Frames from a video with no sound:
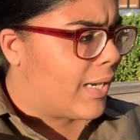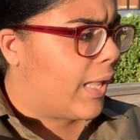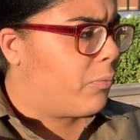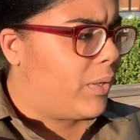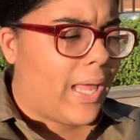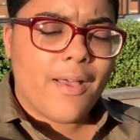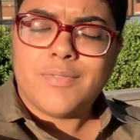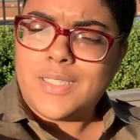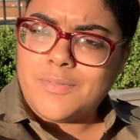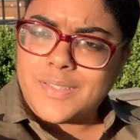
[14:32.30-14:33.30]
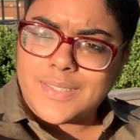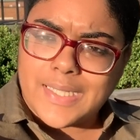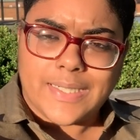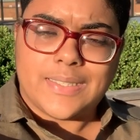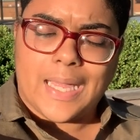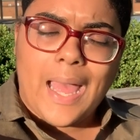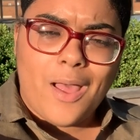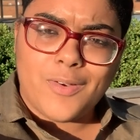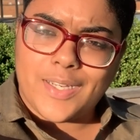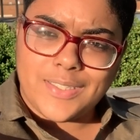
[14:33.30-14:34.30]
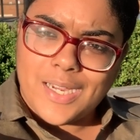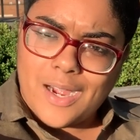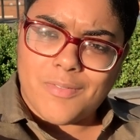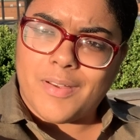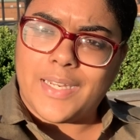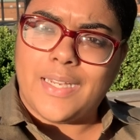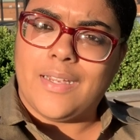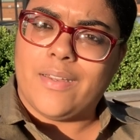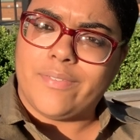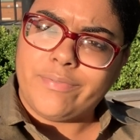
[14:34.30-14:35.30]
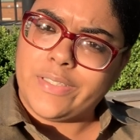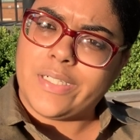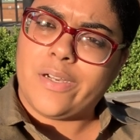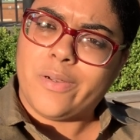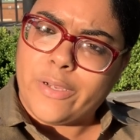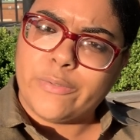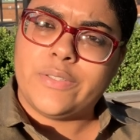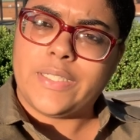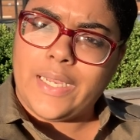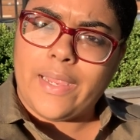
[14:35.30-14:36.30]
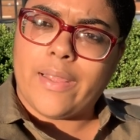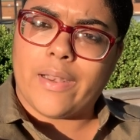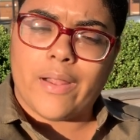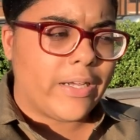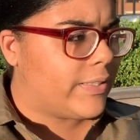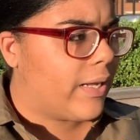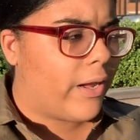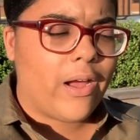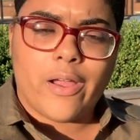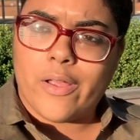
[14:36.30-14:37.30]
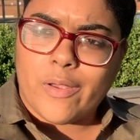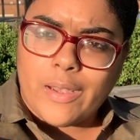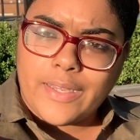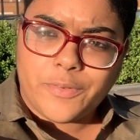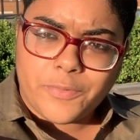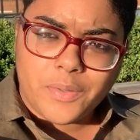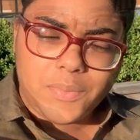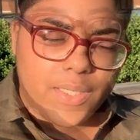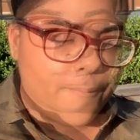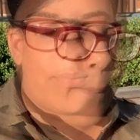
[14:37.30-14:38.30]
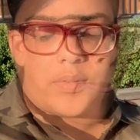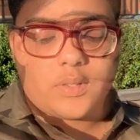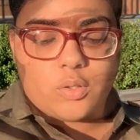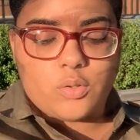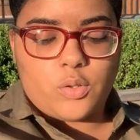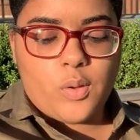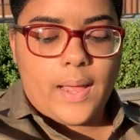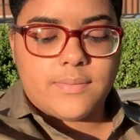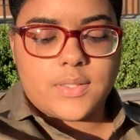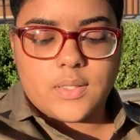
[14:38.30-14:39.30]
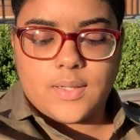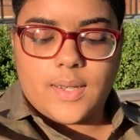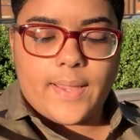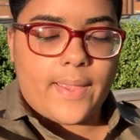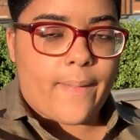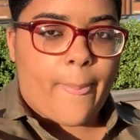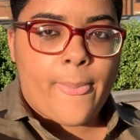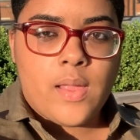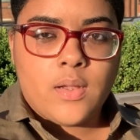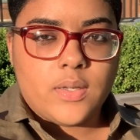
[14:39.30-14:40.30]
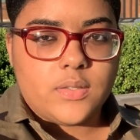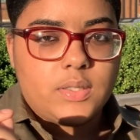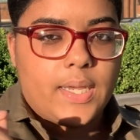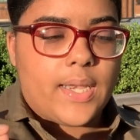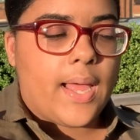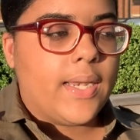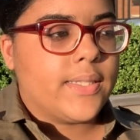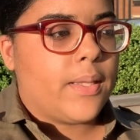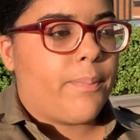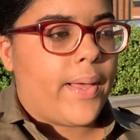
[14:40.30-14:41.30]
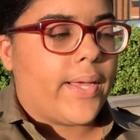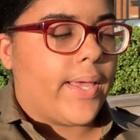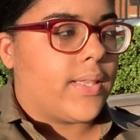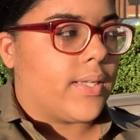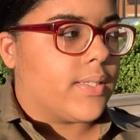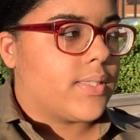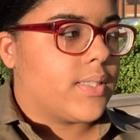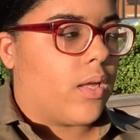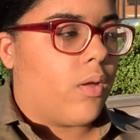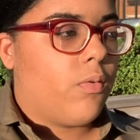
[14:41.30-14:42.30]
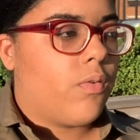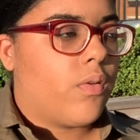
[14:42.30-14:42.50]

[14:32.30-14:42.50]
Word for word: like we haven't even sat down and y'all already, you know, ODing on your girl, like, you feel me? So you have to like llenar este paquete and stuff.